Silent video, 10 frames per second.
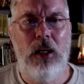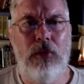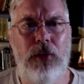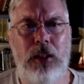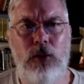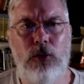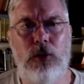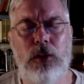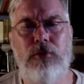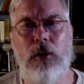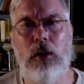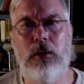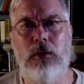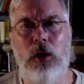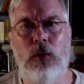They usually
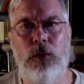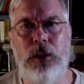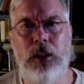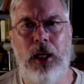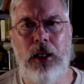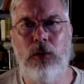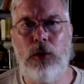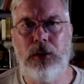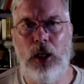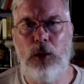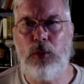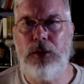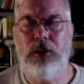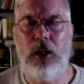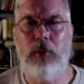follow only 8 or 10
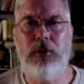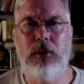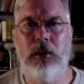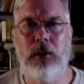precepts